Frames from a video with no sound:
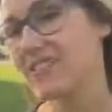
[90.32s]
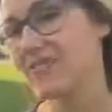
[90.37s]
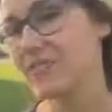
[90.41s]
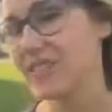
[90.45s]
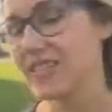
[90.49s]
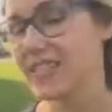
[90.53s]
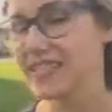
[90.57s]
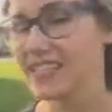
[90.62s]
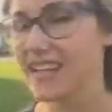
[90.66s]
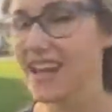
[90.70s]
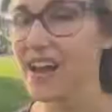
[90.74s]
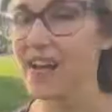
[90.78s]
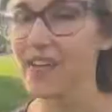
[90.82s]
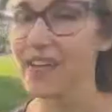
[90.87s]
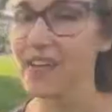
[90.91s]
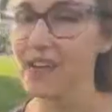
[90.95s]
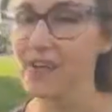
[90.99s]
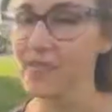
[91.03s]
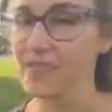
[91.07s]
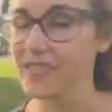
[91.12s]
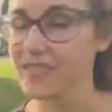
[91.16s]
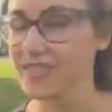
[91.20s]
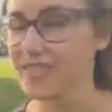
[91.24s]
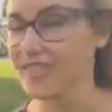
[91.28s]
what is now an
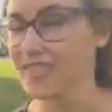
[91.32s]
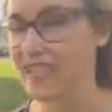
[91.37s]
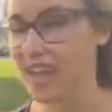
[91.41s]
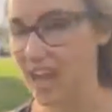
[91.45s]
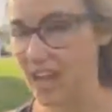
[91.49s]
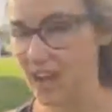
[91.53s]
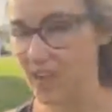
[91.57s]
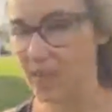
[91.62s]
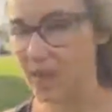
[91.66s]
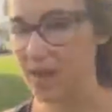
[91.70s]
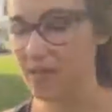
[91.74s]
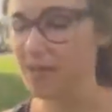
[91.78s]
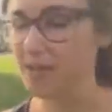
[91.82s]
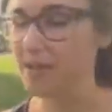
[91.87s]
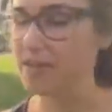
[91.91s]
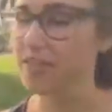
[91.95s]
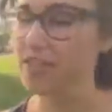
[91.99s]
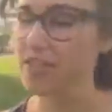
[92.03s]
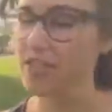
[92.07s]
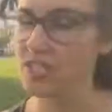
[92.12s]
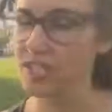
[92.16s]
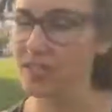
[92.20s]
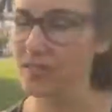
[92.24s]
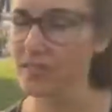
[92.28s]
overseas highway, but
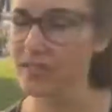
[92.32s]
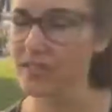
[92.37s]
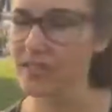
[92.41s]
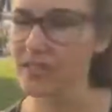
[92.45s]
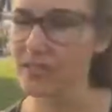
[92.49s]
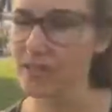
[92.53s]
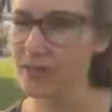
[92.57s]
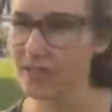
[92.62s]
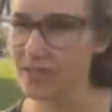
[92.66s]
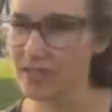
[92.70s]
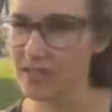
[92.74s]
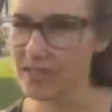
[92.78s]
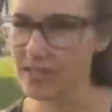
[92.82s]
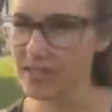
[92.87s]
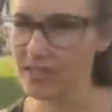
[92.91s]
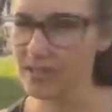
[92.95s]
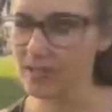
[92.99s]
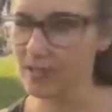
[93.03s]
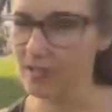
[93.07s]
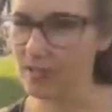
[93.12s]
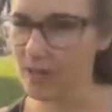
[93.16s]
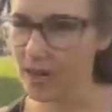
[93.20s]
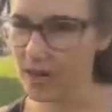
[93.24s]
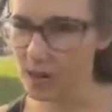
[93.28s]
originally was the
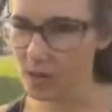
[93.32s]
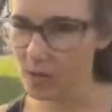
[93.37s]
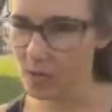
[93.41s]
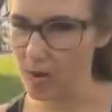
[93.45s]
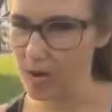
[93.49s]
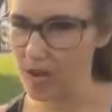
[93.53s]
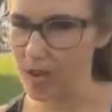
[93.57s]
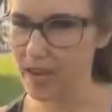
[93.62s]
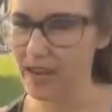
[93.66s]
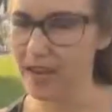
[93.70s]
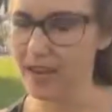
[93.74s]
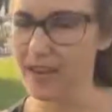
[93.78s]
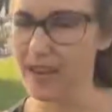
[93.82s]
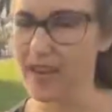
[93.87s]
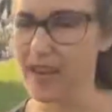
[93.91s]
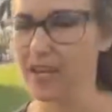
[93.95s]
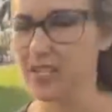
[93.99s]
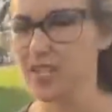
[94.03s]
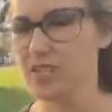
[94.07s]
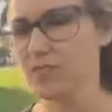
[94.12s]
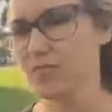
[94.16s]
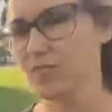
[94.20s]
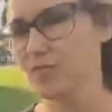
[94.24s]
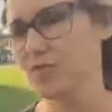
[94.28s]
overseas railway
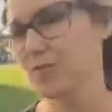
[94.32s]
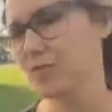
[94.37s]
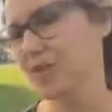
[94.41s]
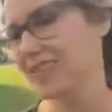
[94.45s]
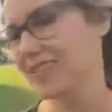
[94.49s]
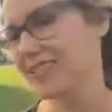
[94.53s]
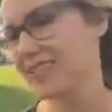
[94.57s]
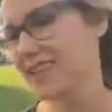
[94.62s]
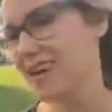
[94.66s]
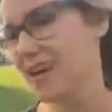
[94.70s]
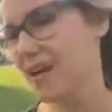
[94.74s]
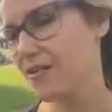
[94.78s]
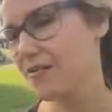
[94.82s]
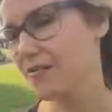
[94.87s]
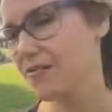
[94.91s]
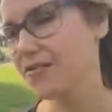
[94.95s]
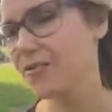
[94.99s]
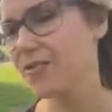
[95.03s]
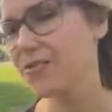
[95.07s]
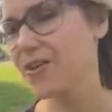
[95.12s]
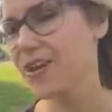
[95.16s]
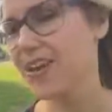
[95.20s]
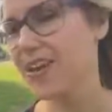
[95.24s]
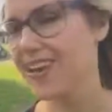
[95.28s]
connection between South
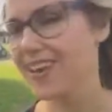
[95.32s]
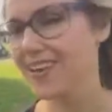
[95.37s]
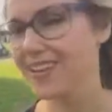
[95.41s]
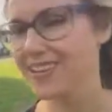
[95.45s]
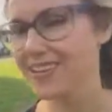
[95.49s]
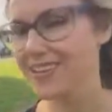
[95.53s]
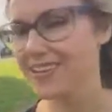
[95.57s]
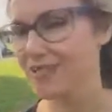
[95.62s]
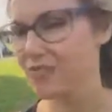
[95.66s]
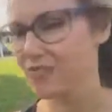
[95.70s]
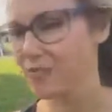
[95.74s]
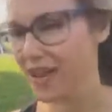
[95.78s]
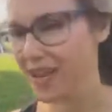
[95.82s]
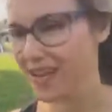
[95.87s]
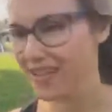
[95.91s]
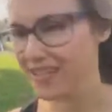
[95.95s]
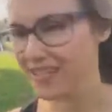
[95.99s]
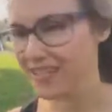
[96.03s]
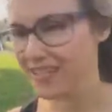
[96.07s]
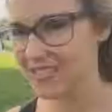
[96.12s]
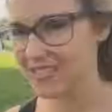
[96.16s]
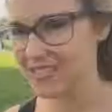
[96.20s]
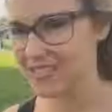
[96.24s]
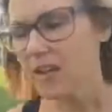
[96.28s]
Florida and Key
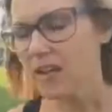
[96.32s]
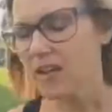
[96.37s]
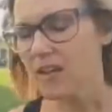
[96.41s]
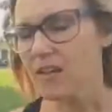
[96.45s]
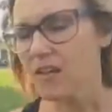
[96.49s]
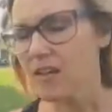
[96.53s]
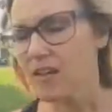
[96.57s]
West.